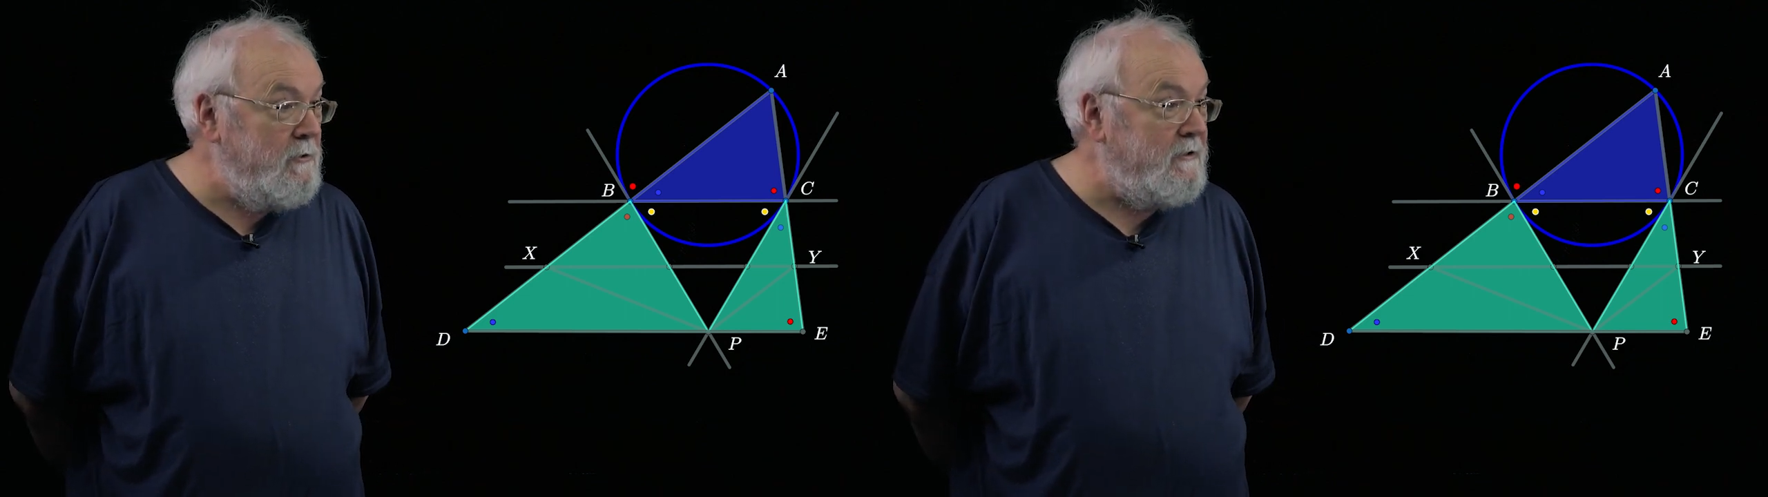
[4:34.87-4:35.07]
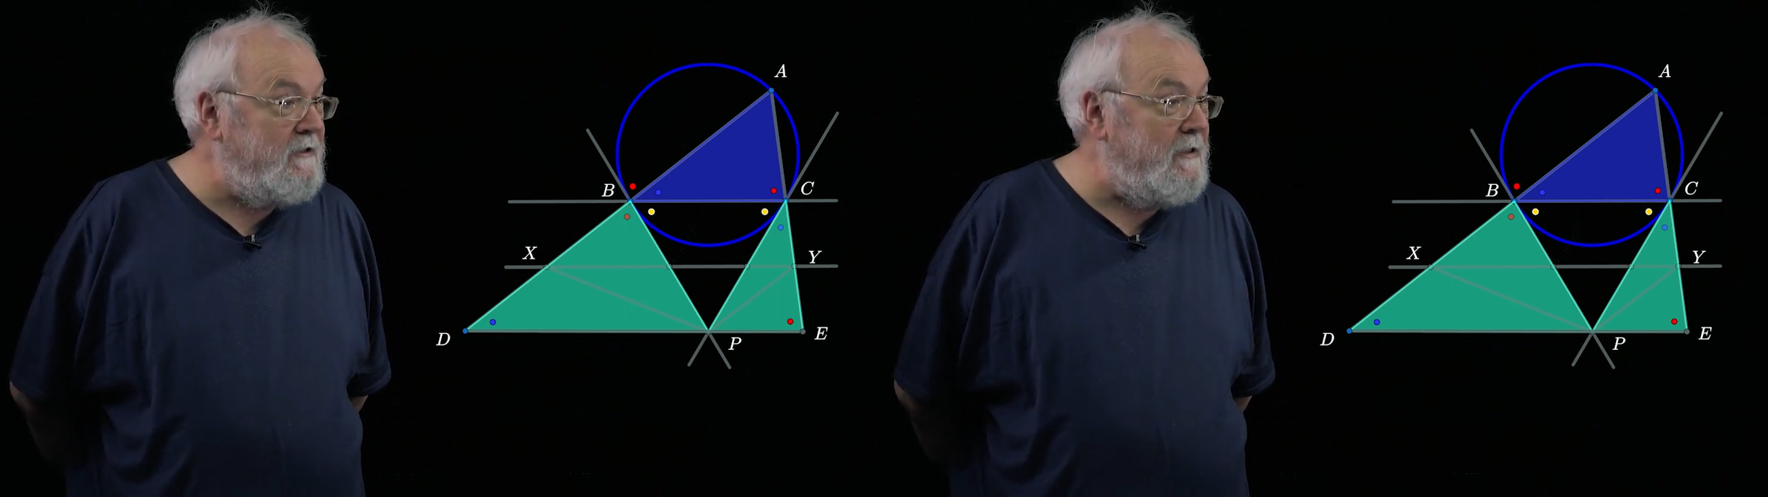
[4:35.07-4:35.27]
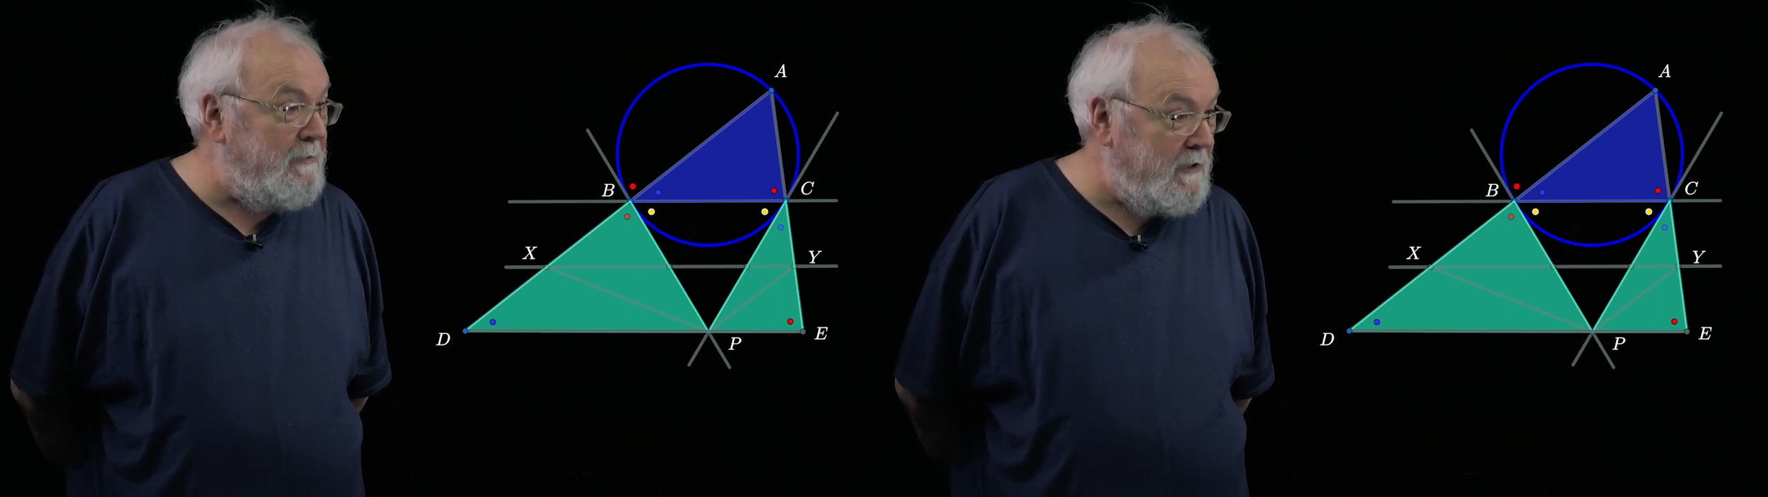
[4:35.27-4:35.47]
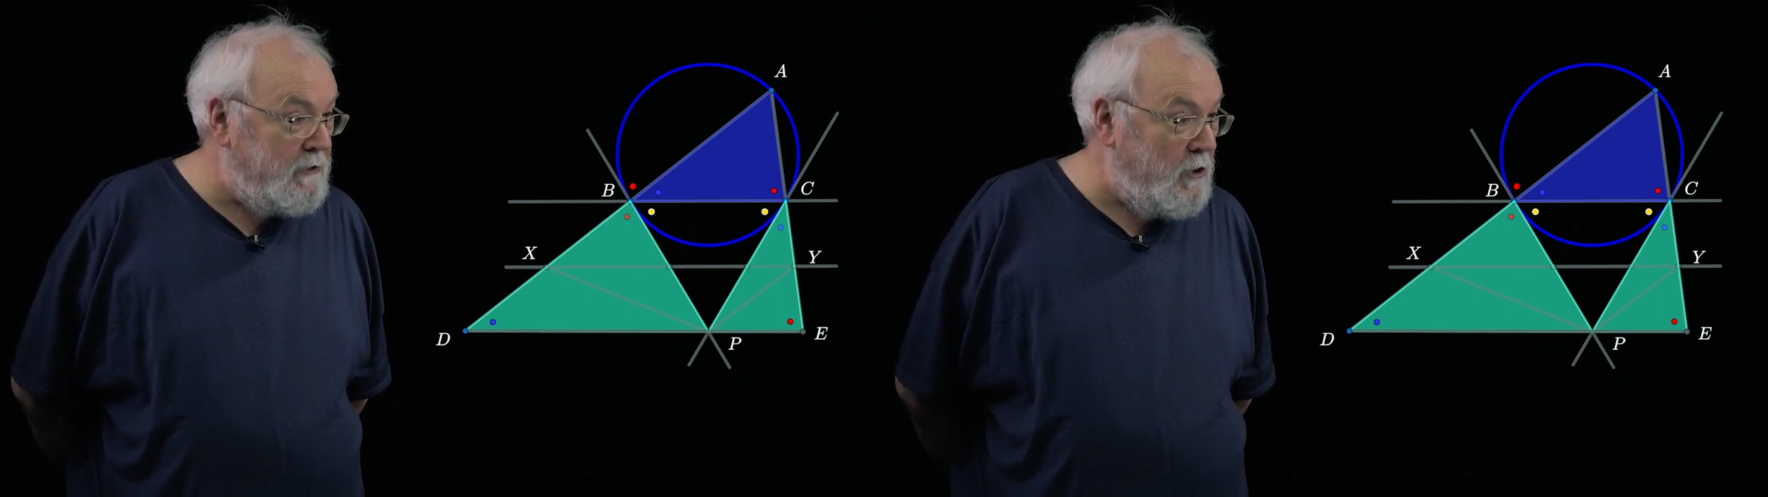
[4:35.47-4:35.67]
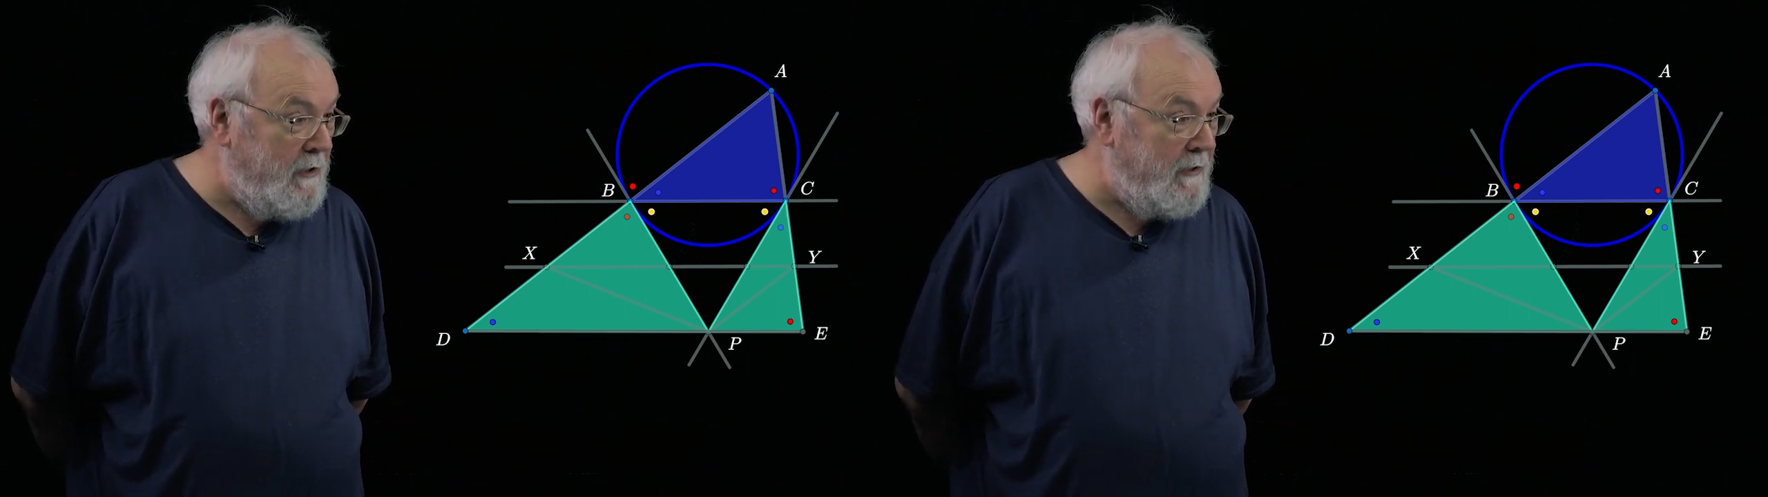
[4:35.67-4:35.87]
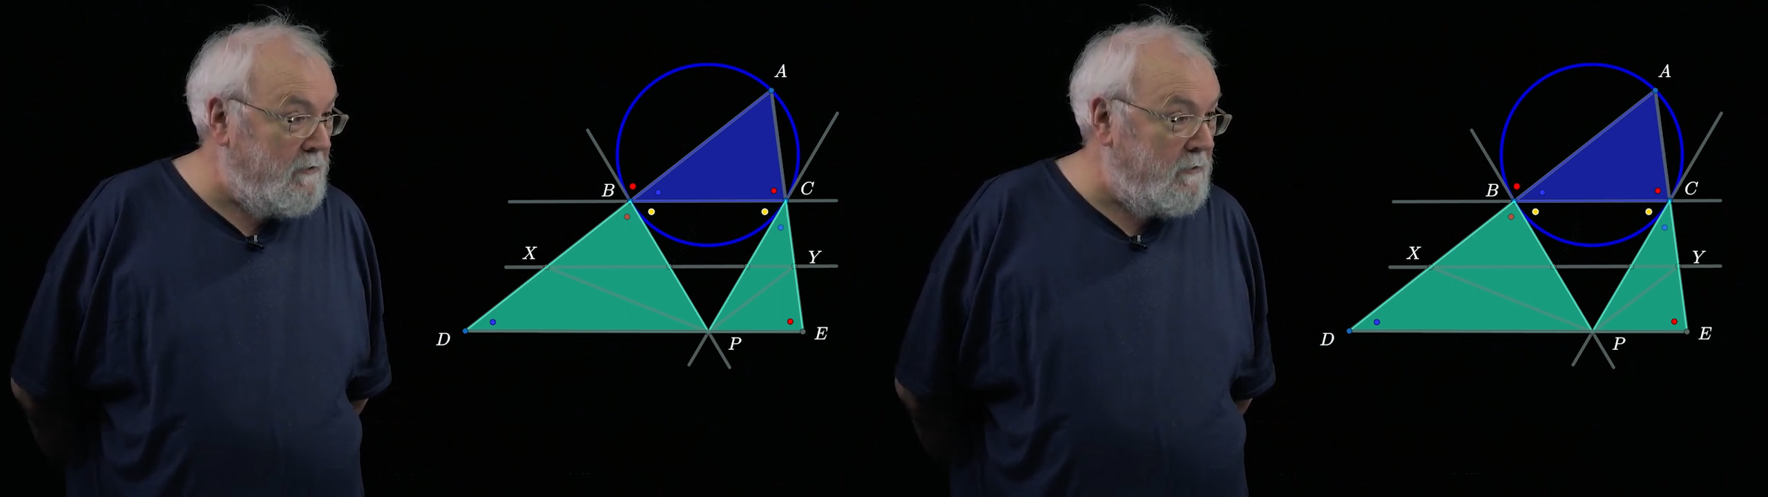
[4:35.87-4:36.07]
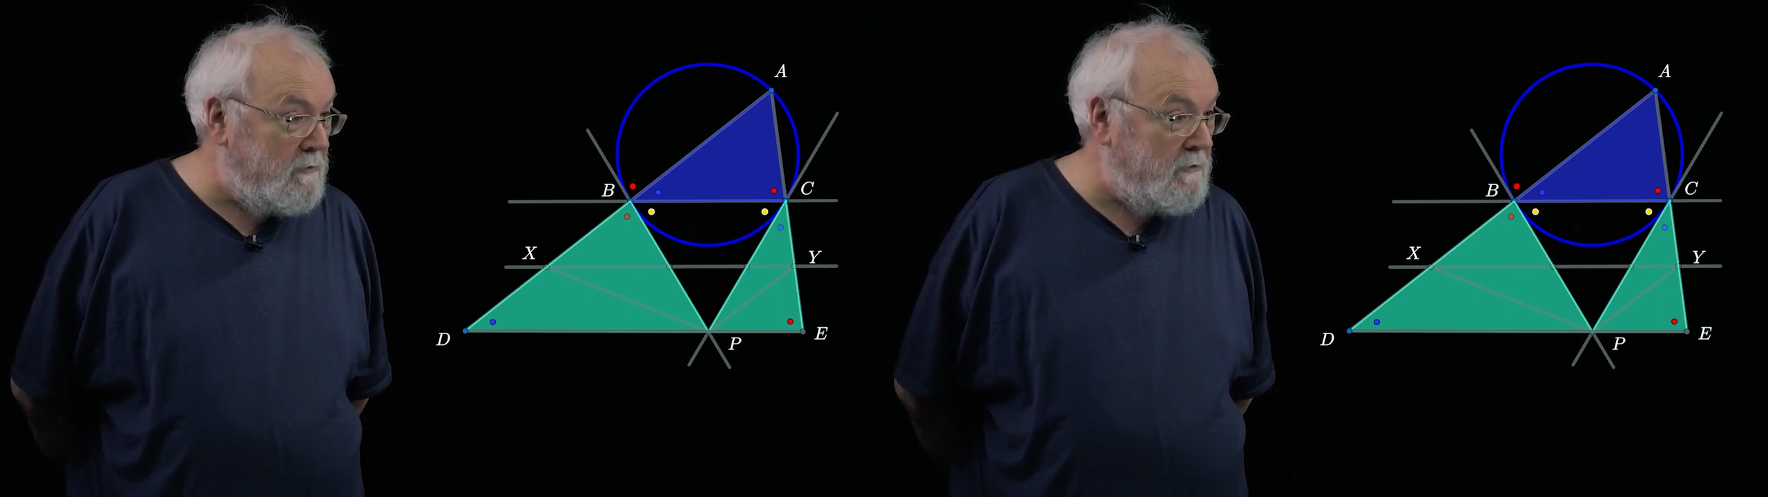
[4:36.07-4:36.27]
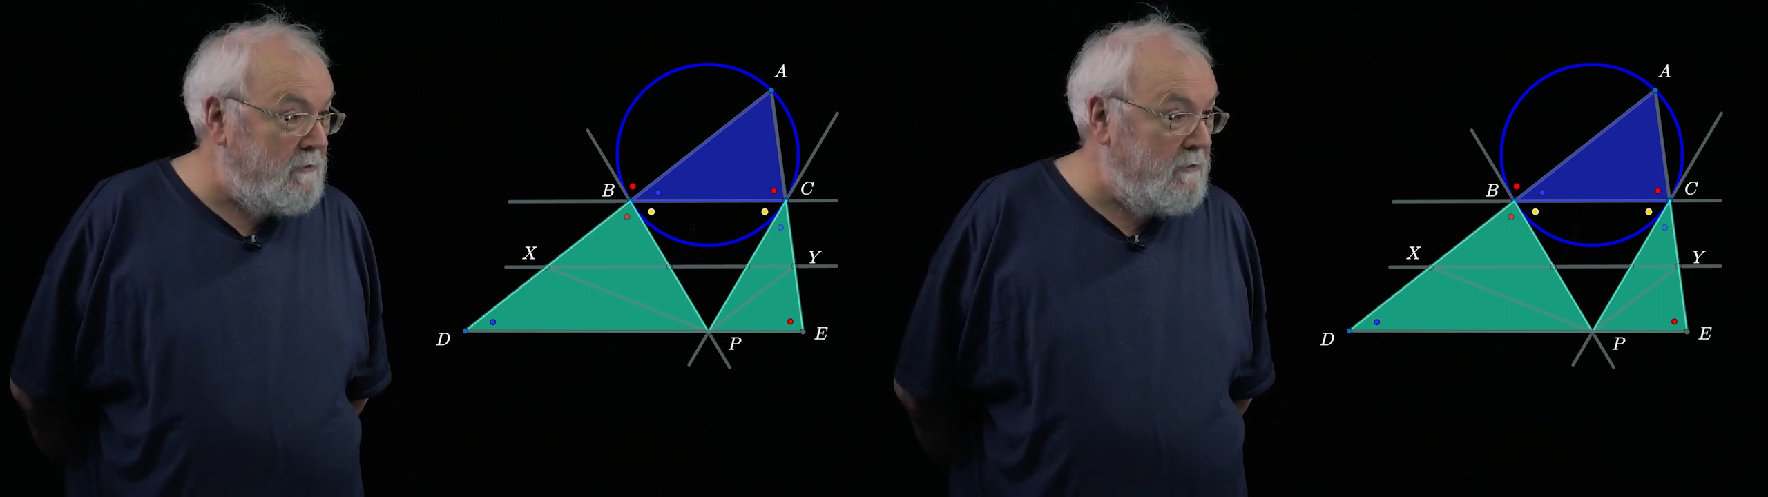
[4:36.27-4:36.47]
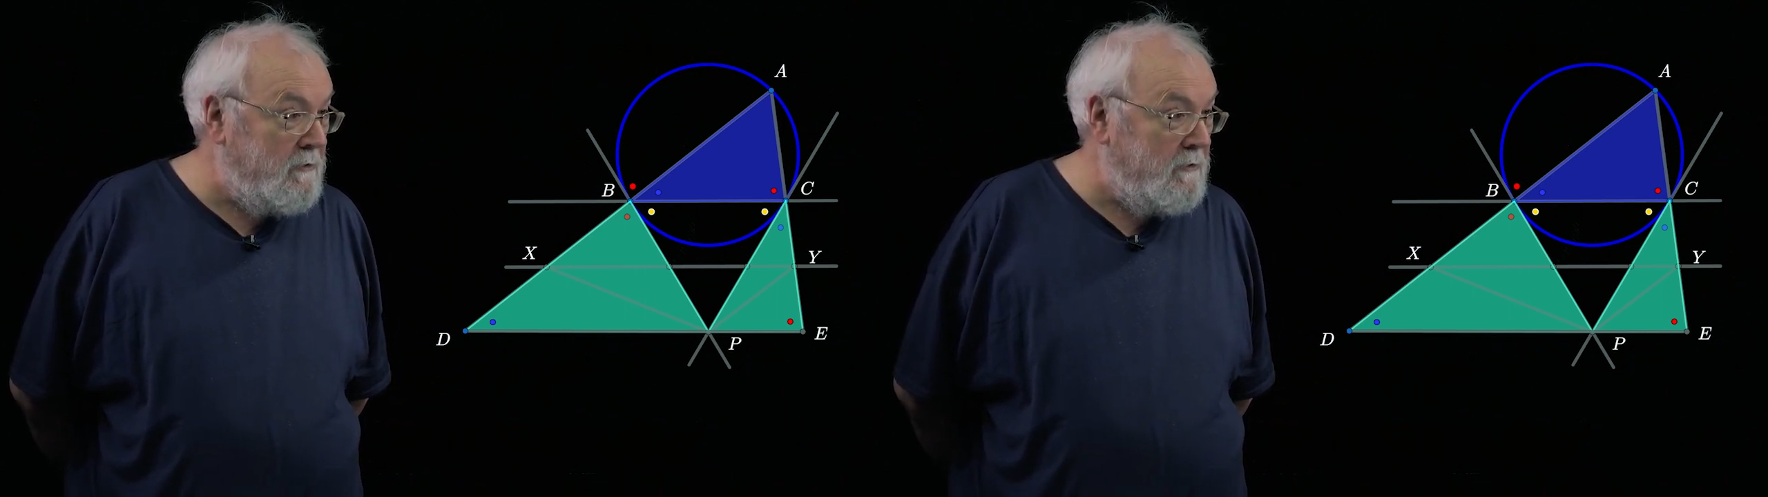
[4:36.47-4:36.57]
similar triangles.